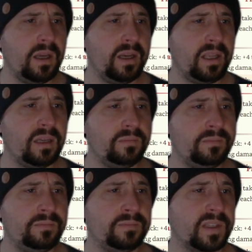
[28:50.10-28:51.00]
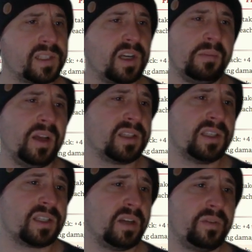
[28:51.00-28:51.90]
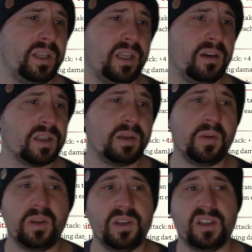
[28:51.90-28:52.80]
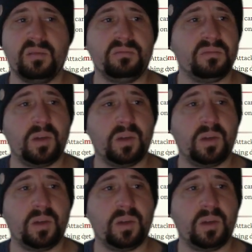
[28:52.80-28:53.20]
Now, there's timelines and stuff in here, guys. I'm not using them.